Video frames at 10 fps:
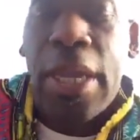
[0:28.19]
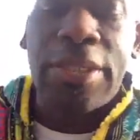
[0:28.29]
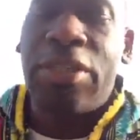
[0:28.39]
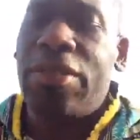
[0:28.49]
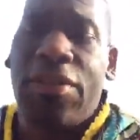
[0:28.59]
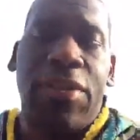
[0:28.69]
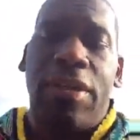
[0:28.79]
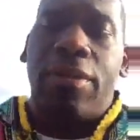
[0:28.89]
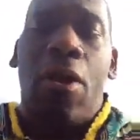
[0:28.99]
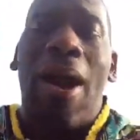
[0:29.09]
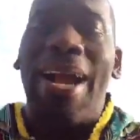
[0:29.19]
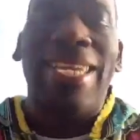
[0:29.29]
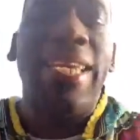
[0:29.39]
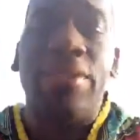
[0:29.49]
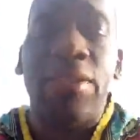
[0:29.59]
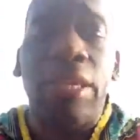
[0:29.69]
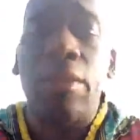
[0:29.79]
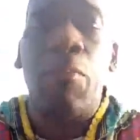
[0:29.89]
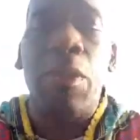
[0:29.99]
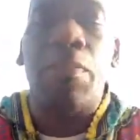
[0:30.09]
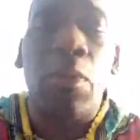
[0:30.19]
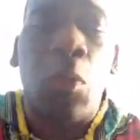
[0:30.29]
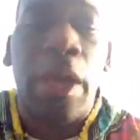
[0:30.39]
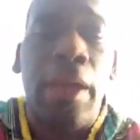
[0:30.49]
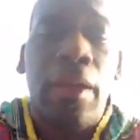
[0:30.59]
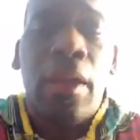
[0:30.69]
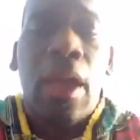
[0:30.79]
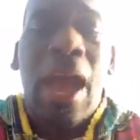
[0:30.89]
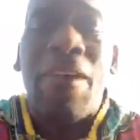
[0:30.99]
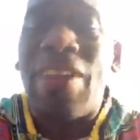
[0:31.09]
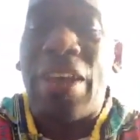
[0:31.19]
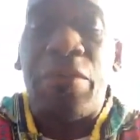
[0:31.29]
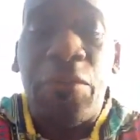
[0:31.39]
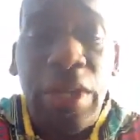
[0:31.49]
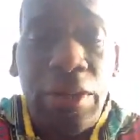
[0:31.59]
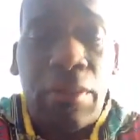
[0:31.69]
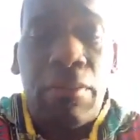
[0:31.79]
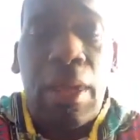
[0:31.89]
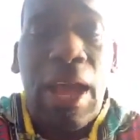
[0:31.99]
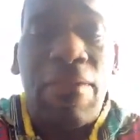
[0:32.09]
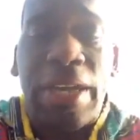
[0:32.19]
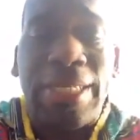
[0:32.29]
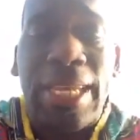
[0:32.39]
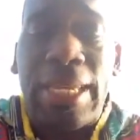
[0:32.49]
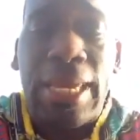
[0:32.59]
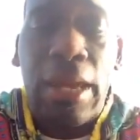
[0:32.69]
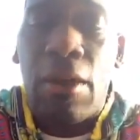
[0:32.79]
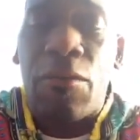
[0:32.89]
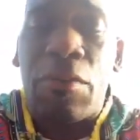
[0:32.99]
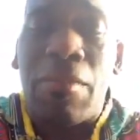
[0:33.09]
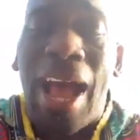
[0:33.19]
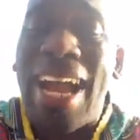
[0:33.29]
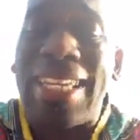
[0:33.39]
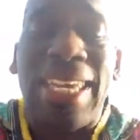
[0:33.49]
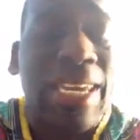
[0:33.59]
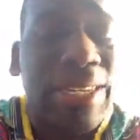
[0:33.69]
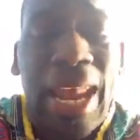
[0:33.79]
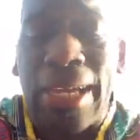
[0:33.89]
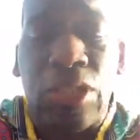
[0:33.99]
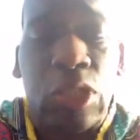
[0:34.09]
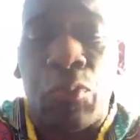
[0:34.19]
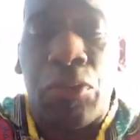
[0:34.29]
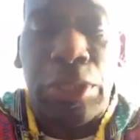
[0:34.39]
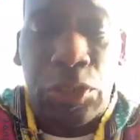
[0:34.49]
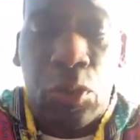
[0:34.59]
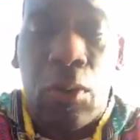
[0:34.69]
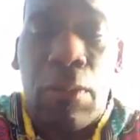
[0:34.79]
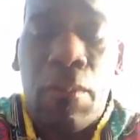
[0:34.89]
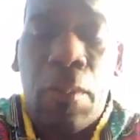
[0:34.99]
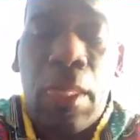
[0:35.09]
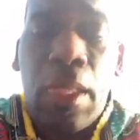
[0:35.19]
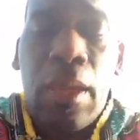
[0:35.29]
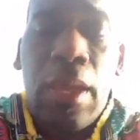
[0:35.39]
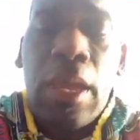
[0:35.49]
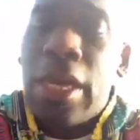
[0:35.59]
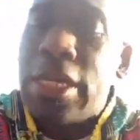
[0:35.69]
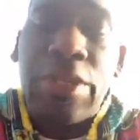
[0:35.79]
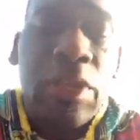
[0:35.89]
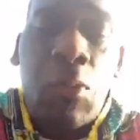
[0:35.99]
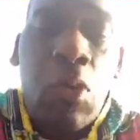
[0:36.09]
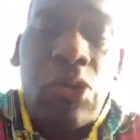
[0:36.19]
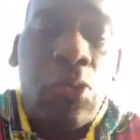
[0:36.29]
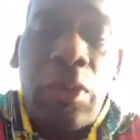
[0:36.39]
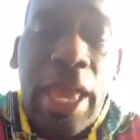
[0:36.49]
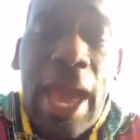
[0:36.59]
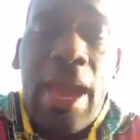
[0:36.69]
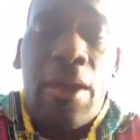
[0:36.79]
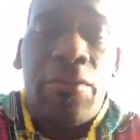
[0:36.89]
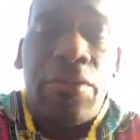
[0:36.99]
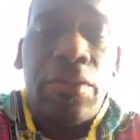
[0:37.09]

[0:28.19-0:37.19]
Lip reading: And Jesus said, "No, I can't send the people away. I've got to feed them. I've got to take care of them. I cannot just preach to them." And they said, "What do we have?"